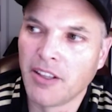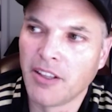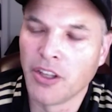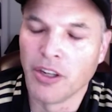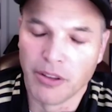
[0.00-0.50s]

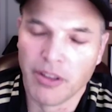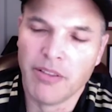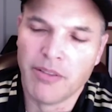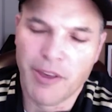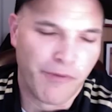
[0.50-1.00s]
know,
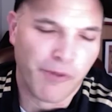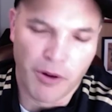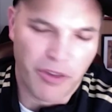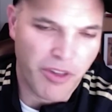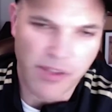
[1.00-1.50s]
this
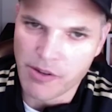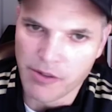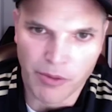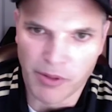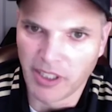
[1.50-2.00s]
forces you
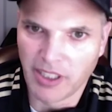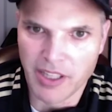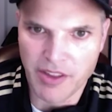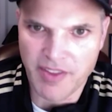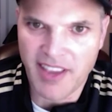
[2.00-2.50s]
to
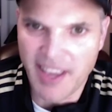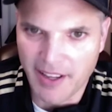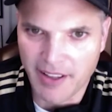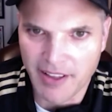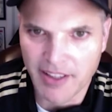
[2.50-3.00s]
really just
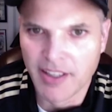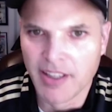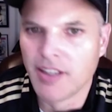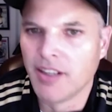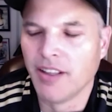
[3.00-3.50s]
take
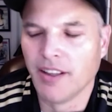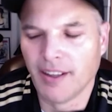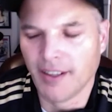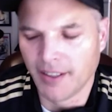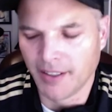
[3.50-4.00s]

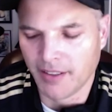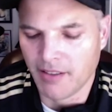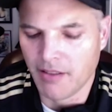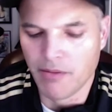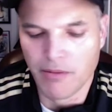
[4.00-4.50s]

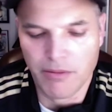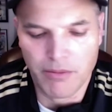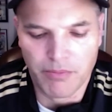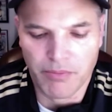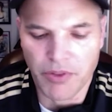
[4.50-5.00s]

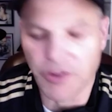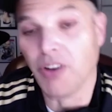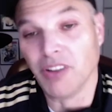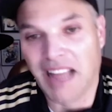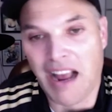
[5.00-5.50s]
the sort
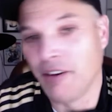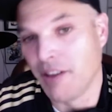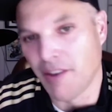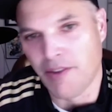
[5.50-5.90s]
of loudest